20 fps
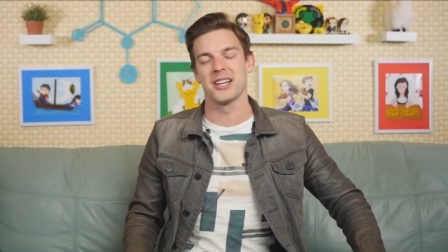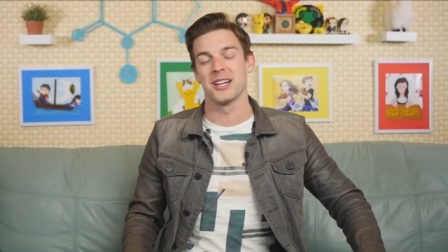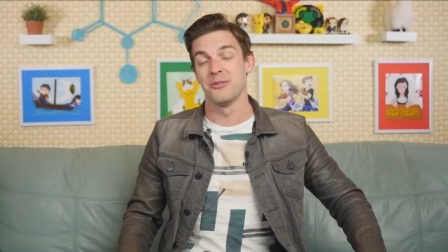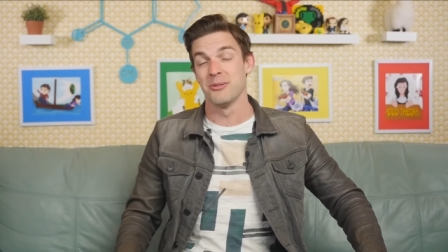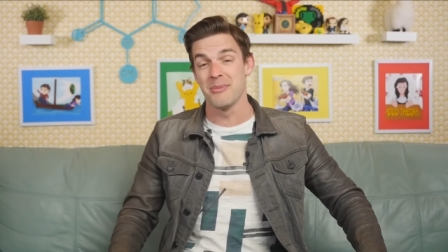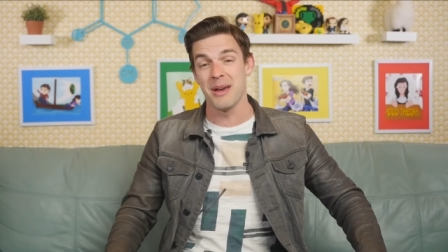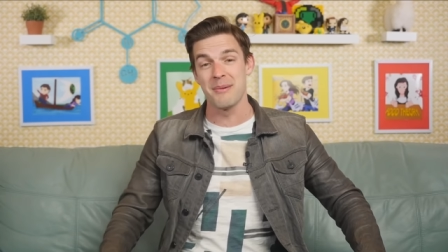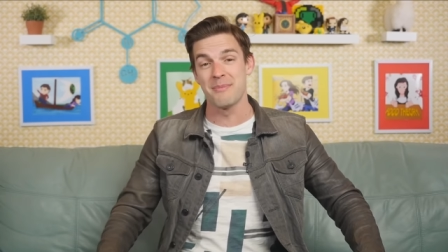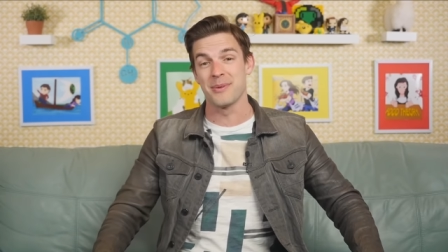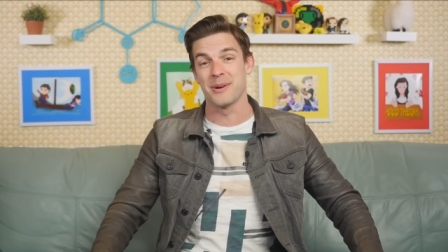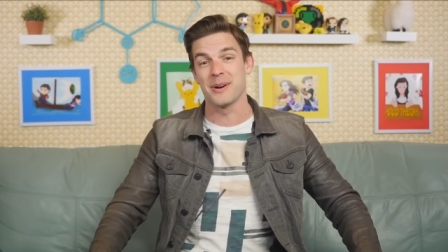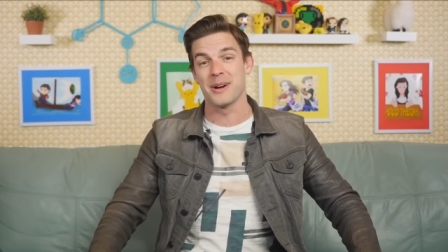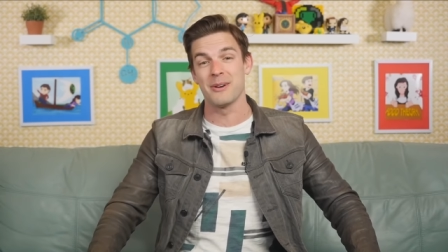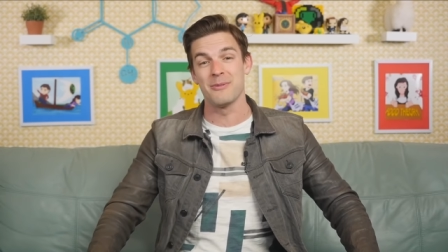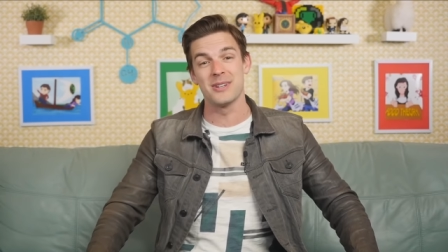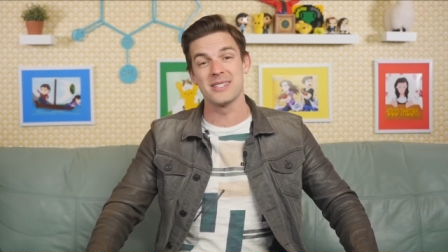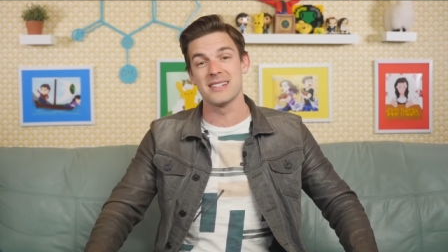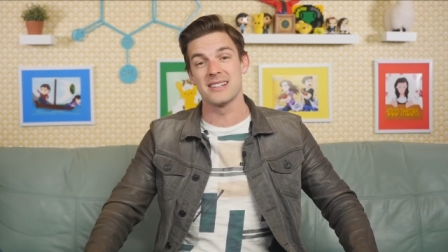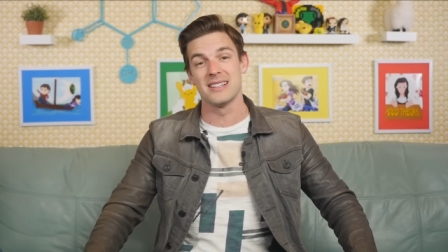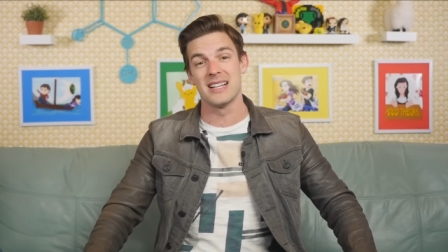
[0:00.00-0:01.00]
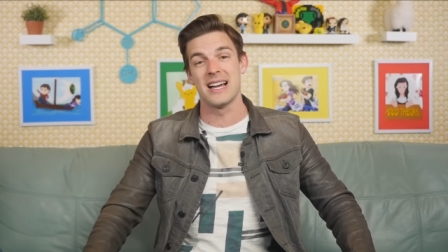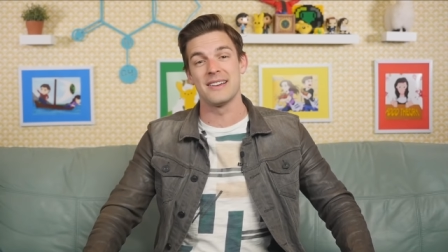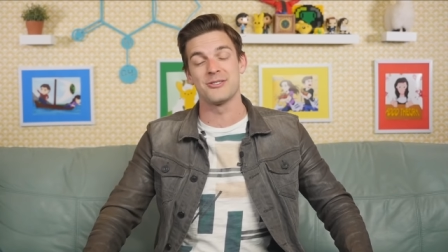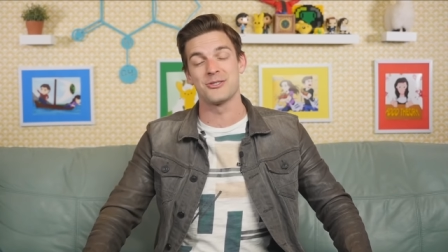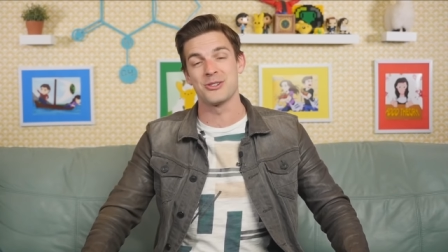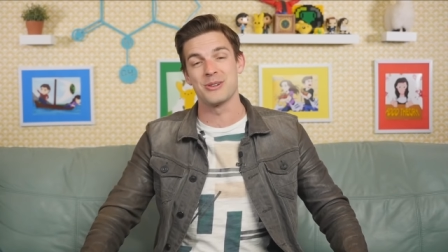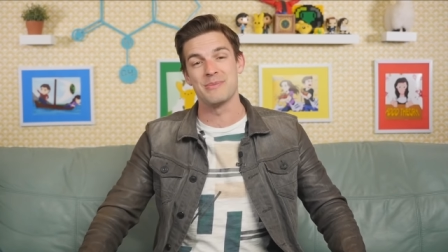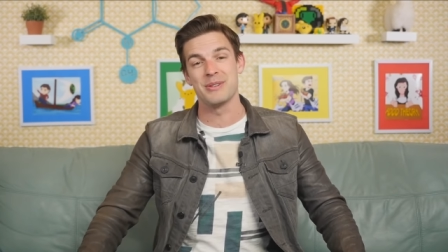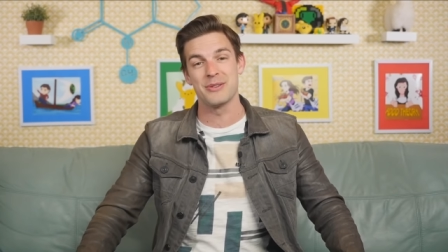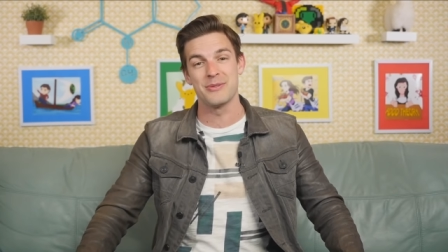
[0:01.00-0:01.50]
And remember, it wasn't a live
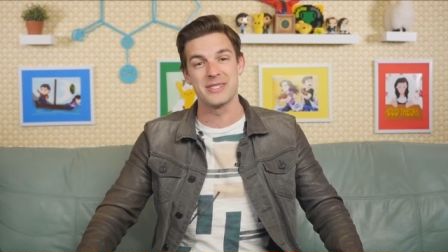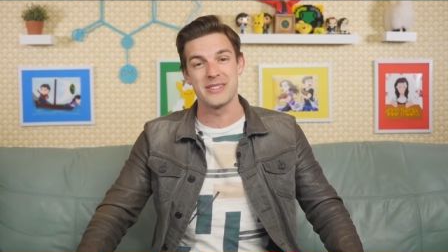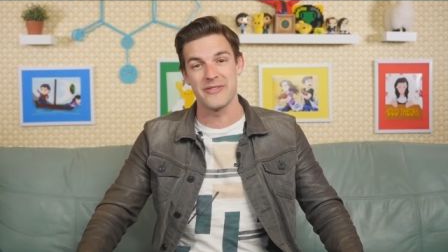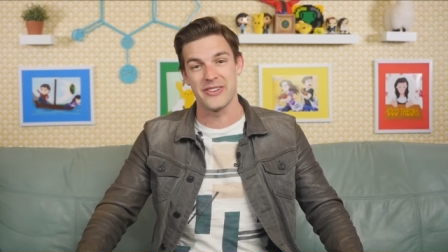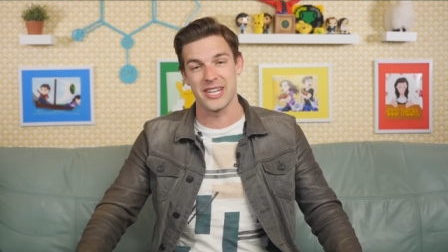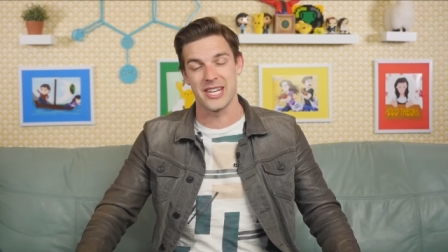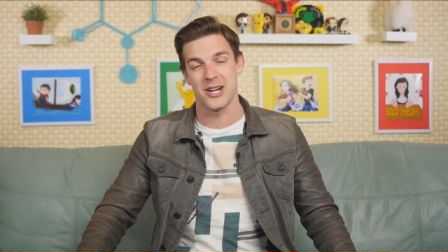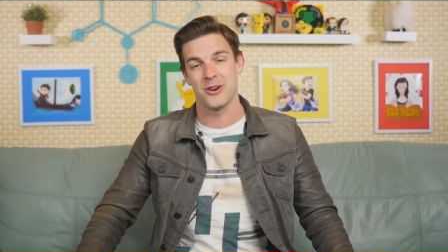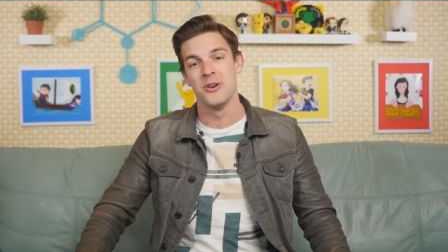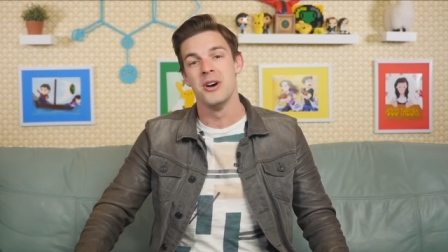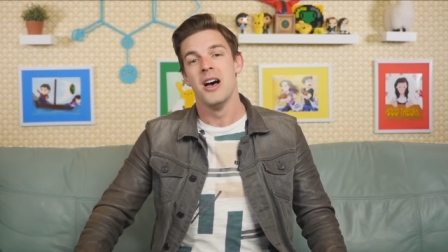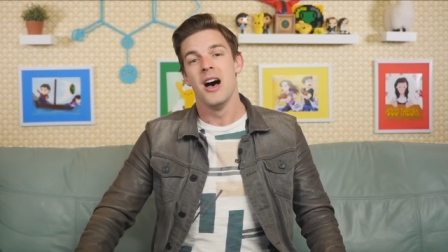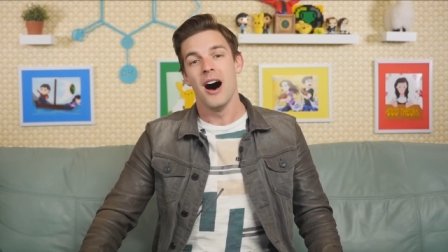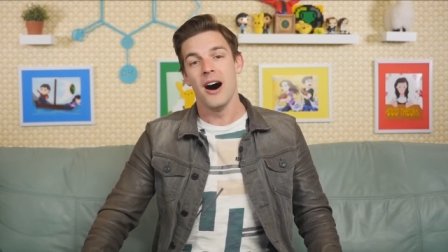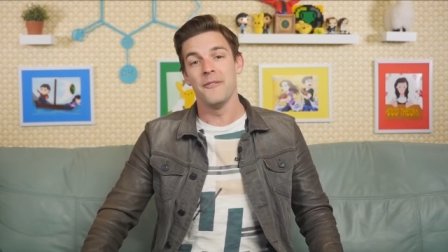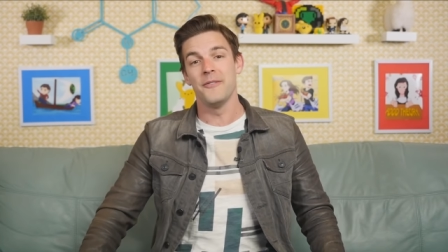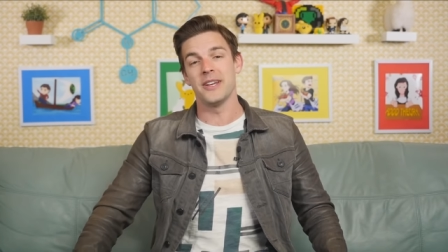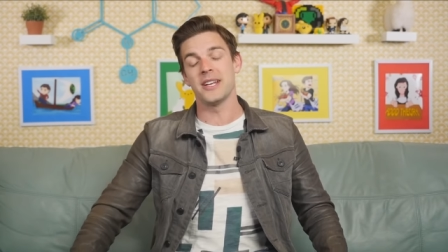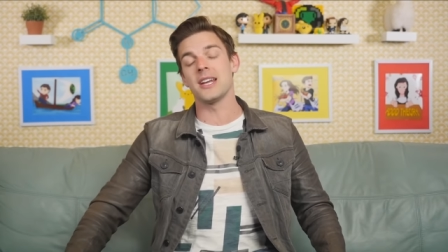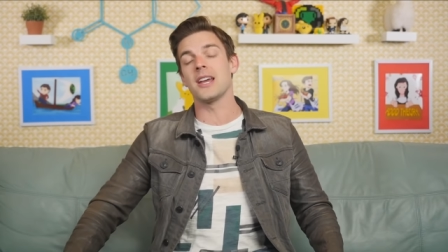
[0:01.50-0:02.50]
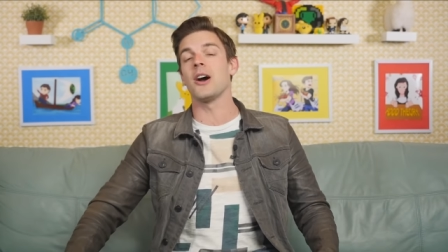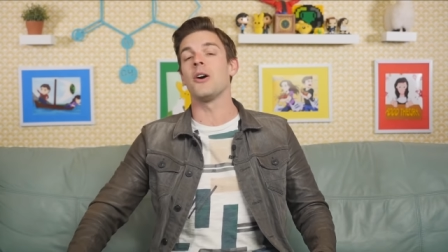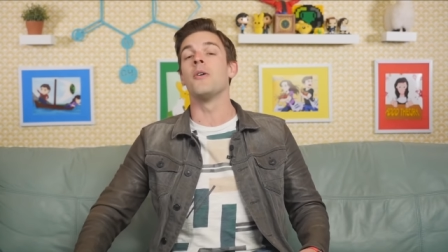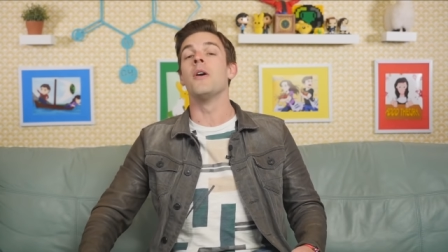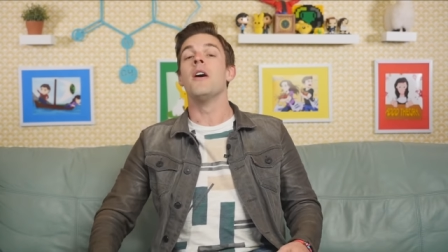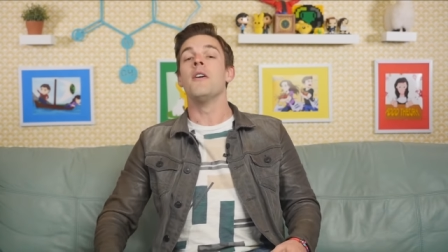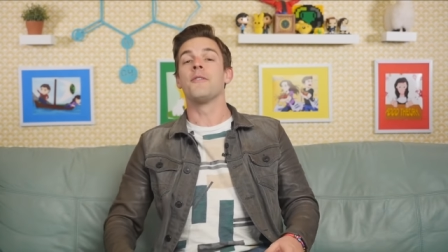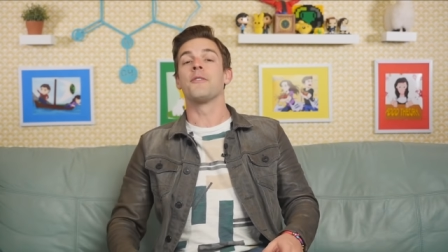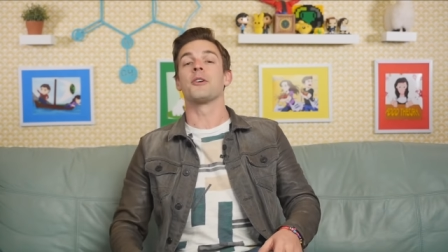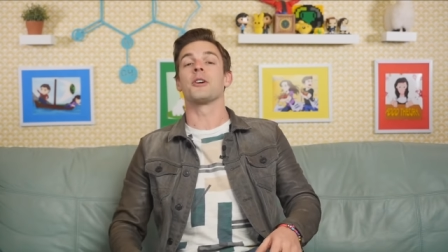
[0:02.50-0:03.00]
stream, but it was a video. A video
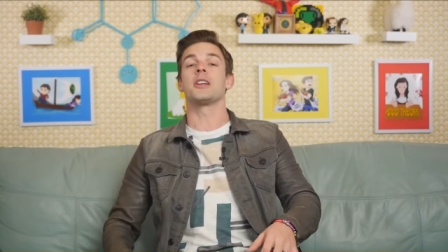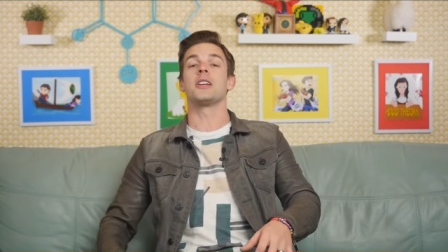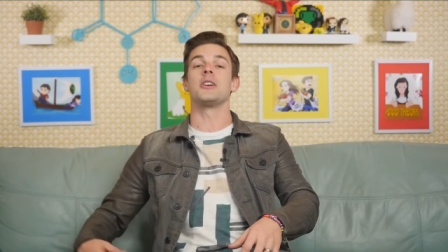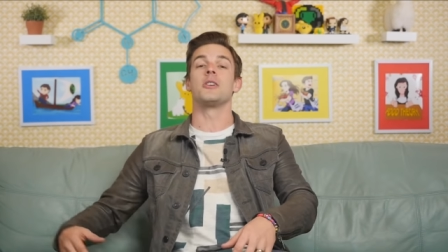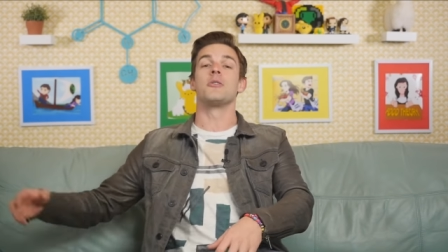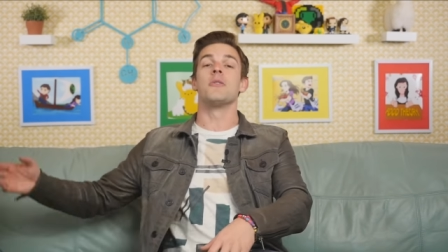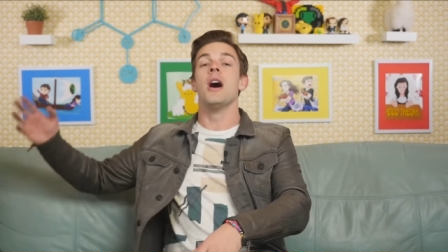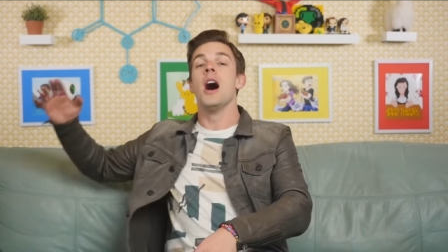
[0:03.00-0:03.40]
for you.